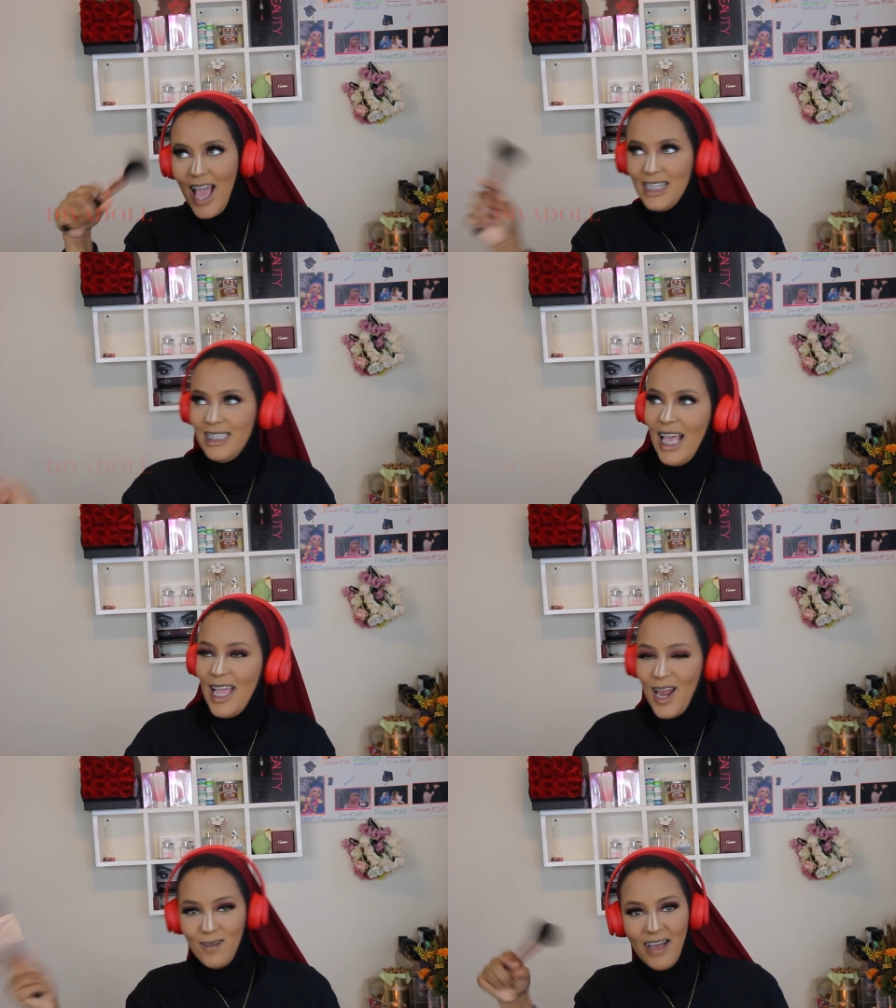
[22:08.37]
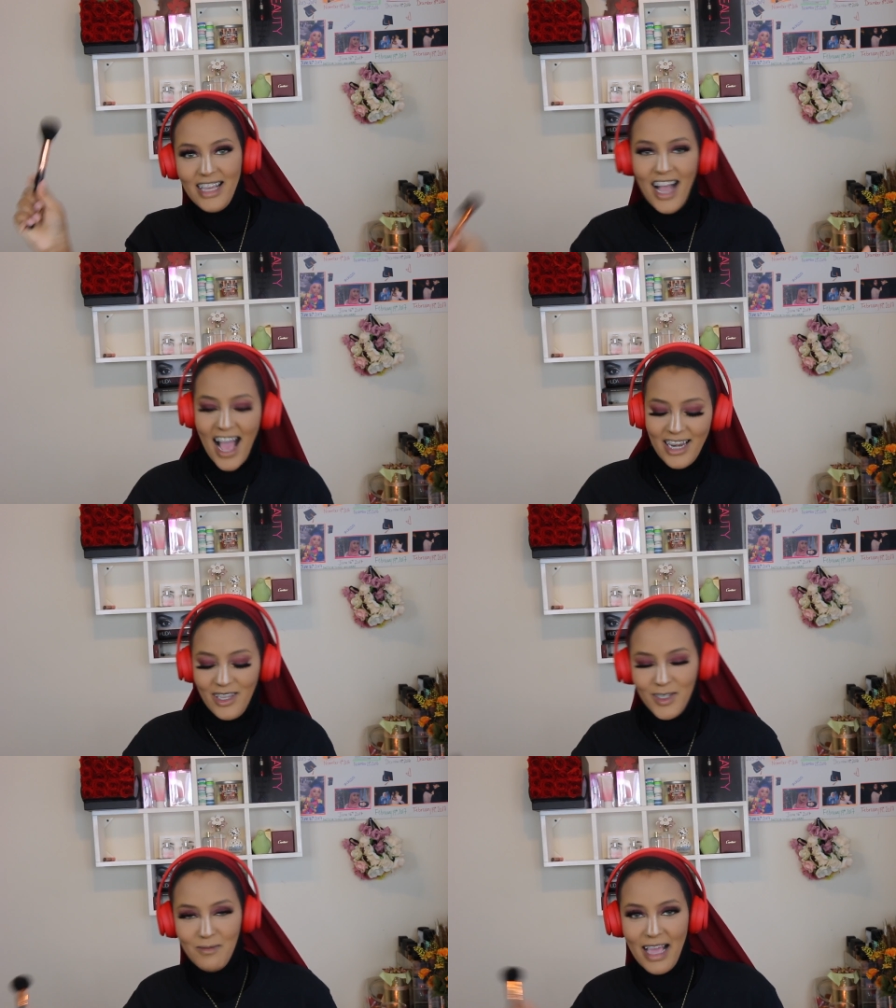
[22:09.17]
Say, oh my god,
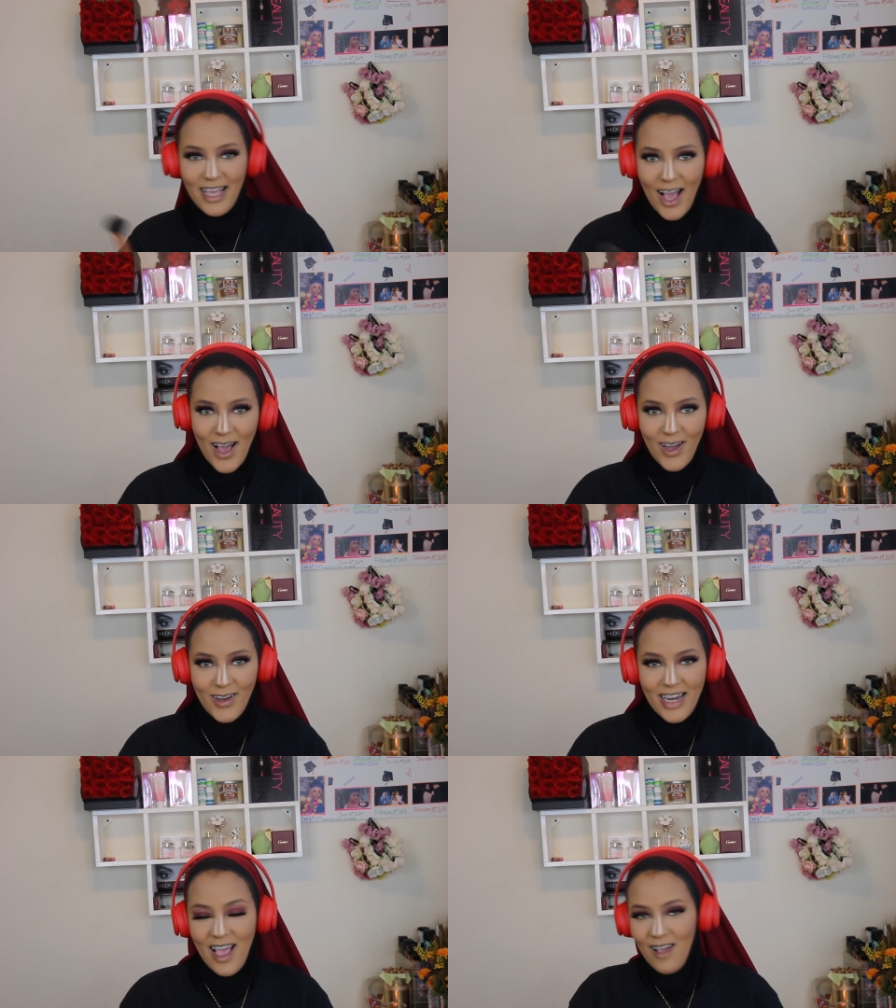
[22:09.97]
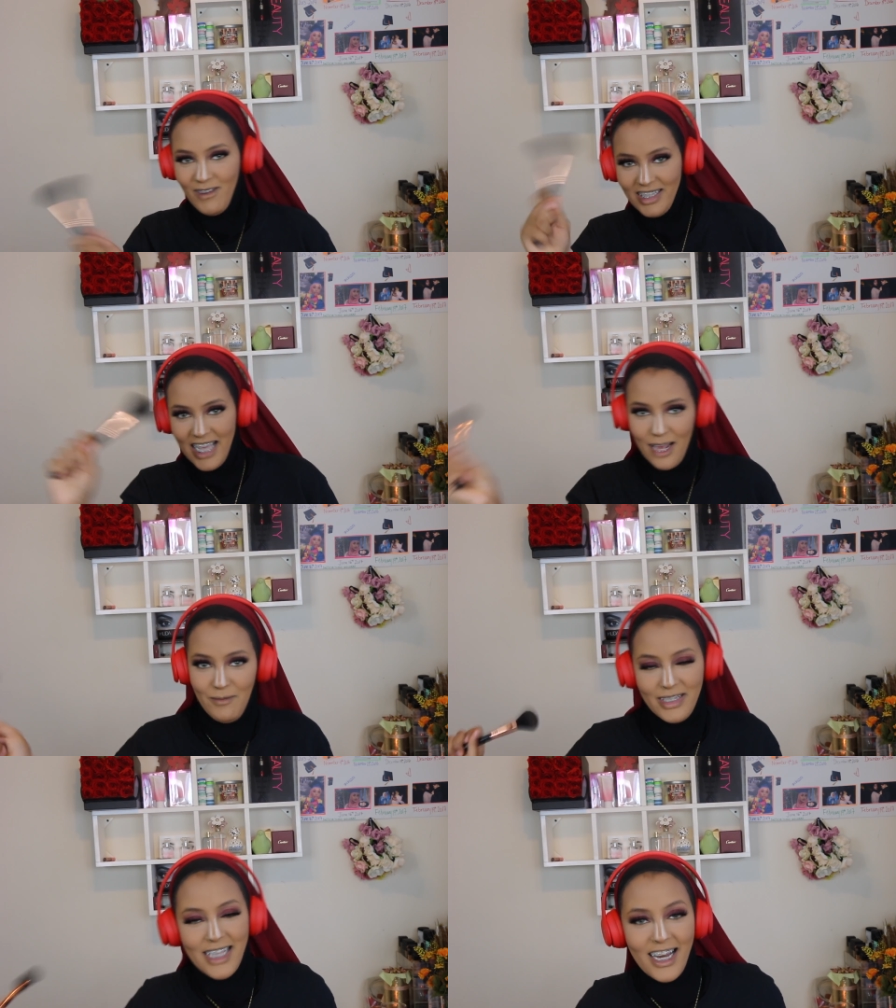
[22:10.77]
use my code for
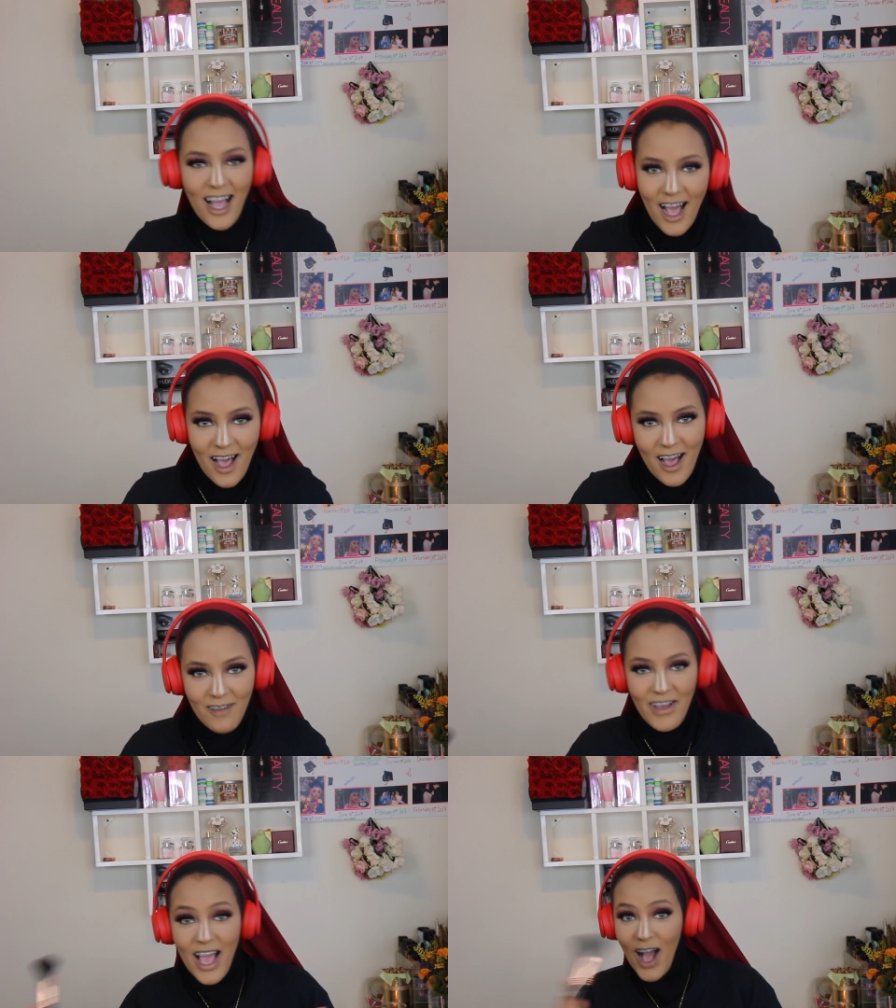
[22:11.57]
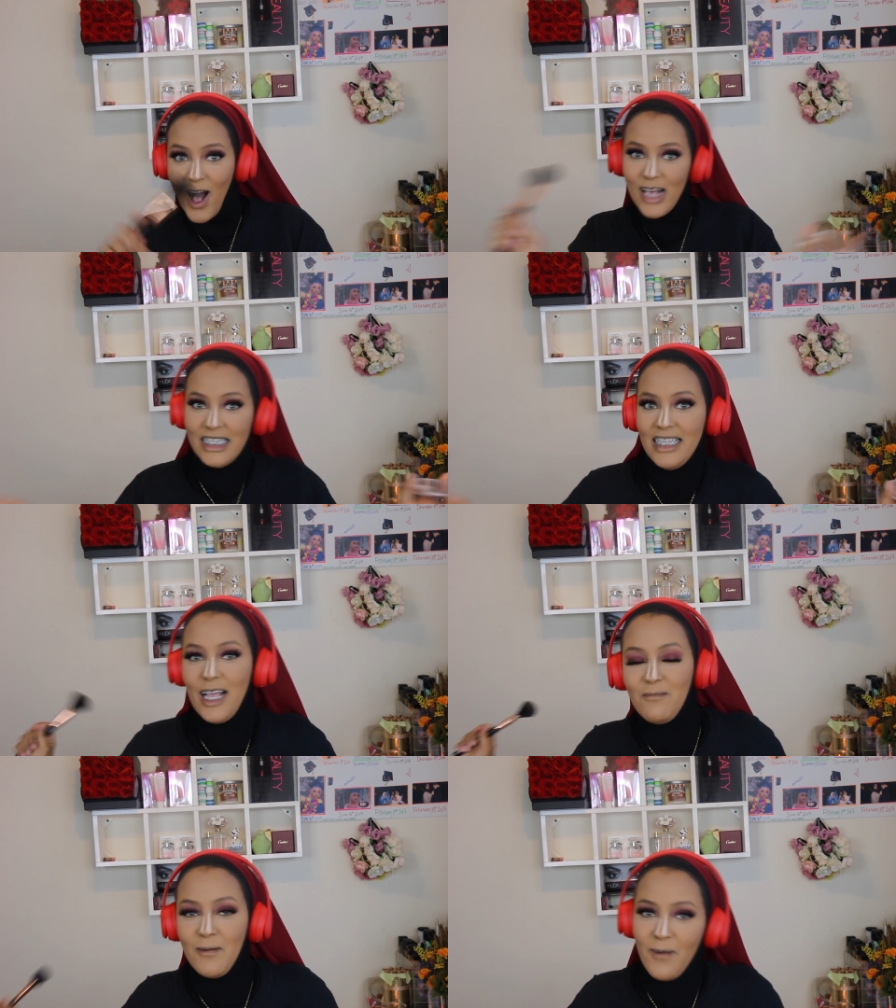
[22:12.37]
10% off all
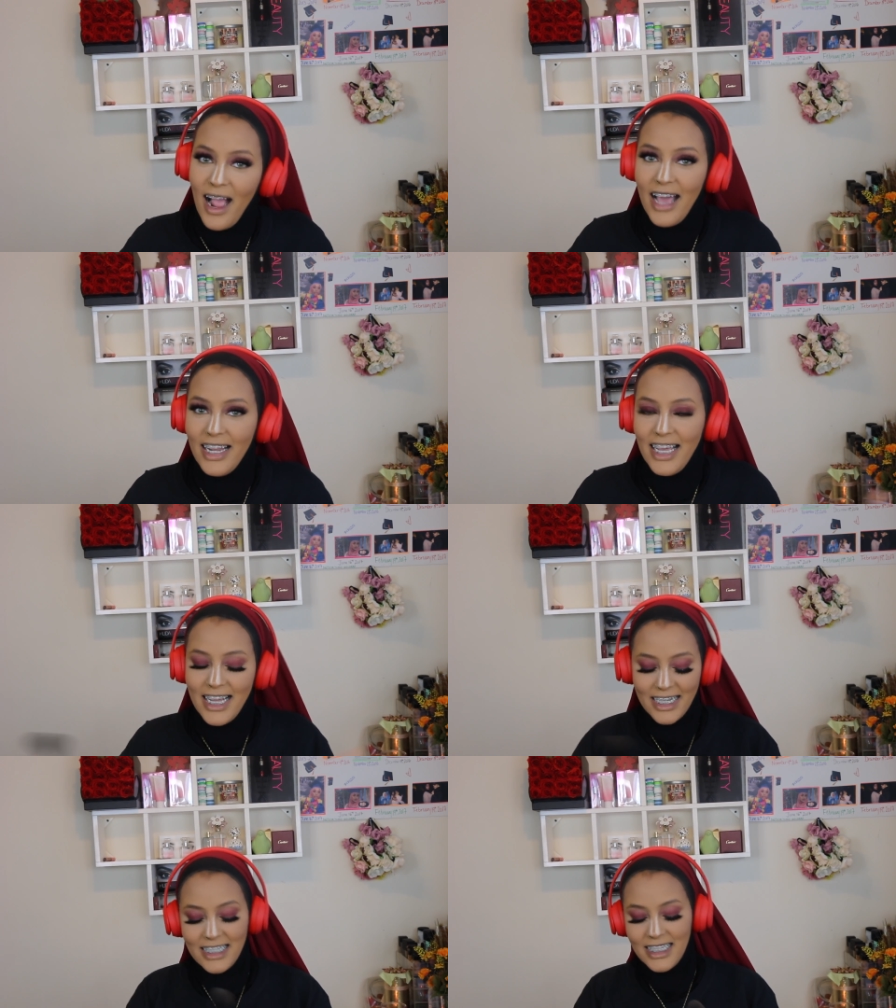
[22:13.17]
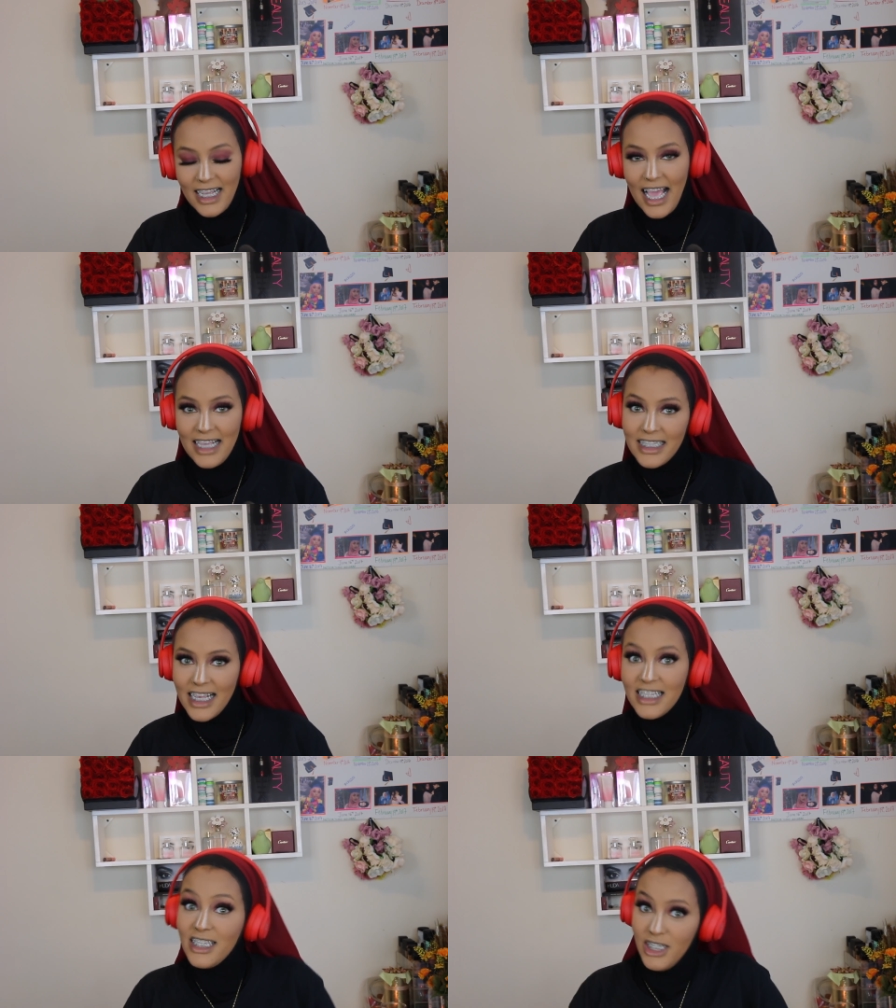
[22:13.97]
Sigma products. Okay,
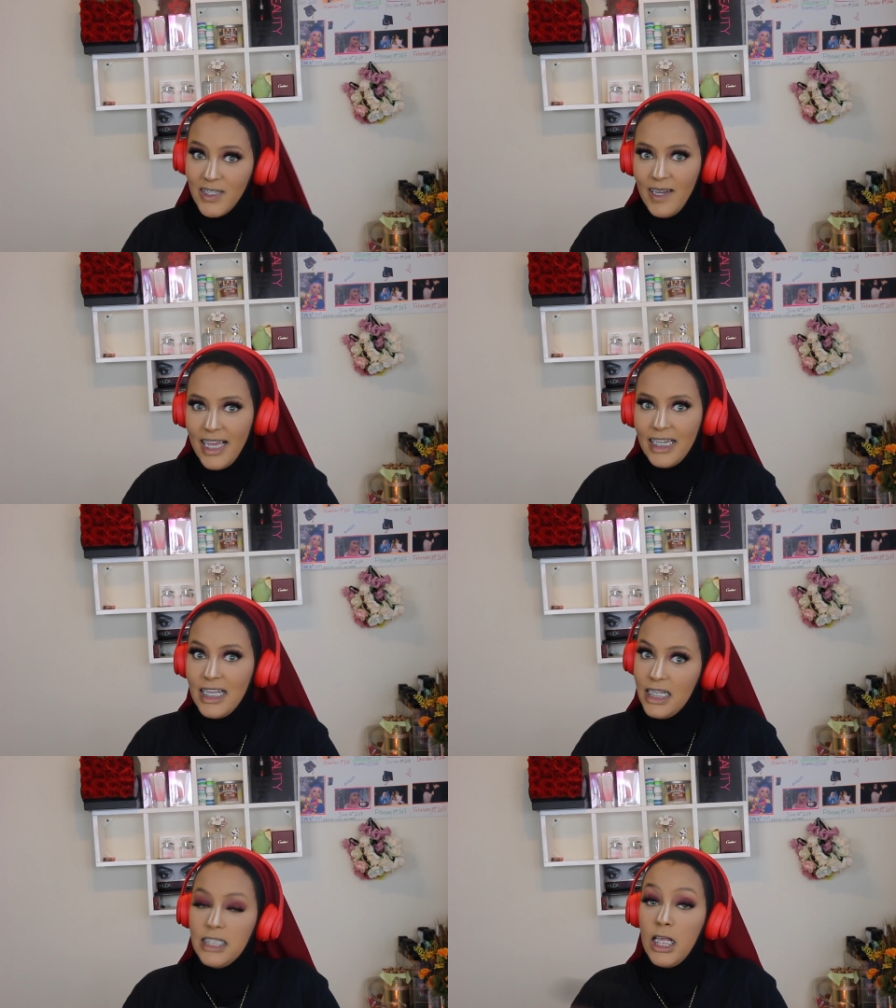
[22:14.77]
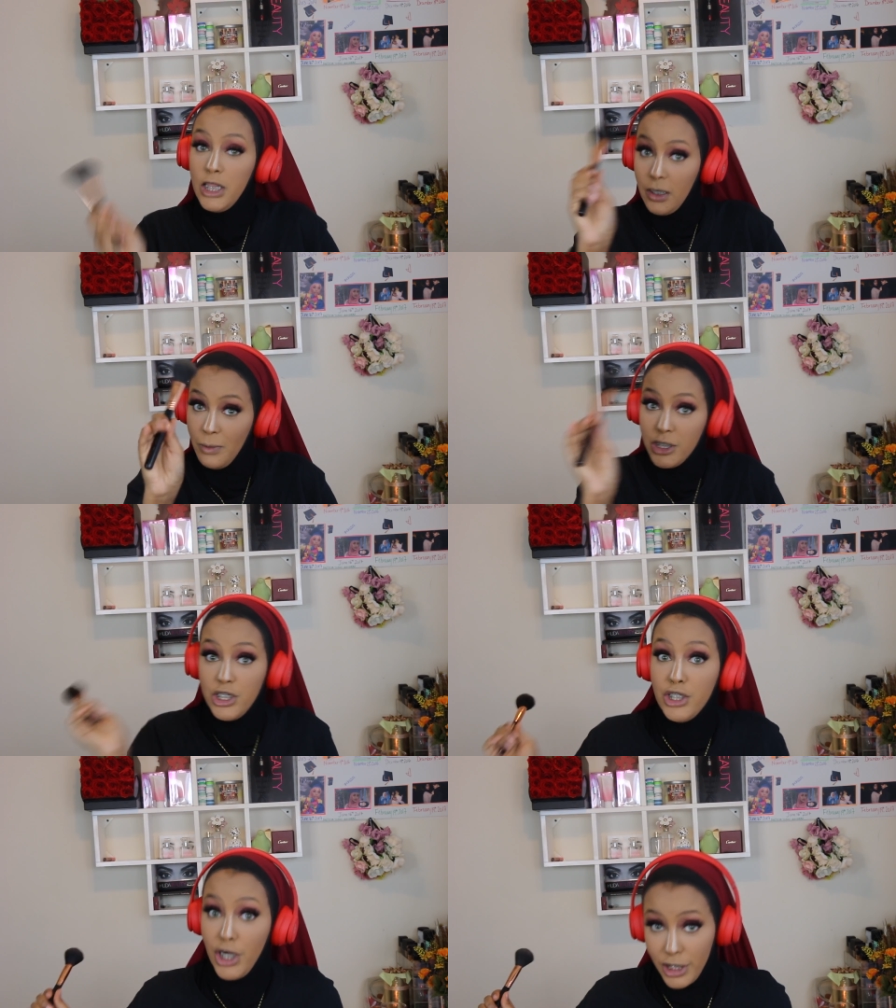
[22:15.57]
sis, do it, because their
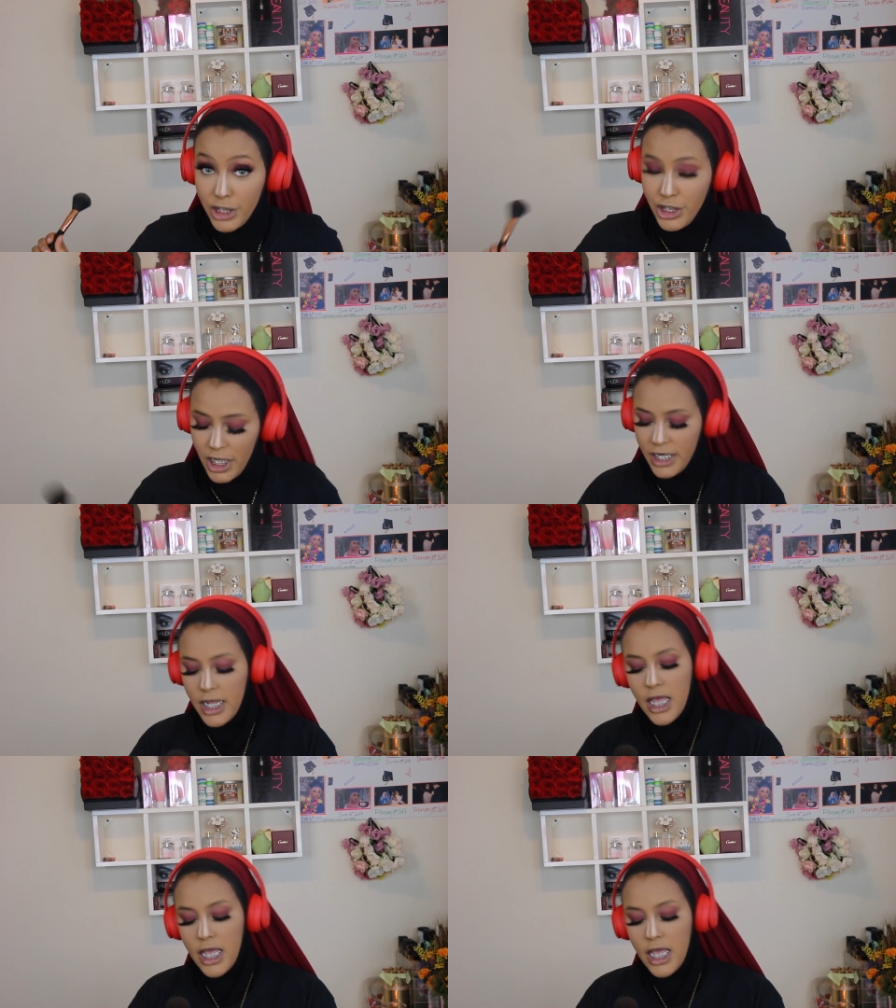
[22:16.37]
brushes are the shit.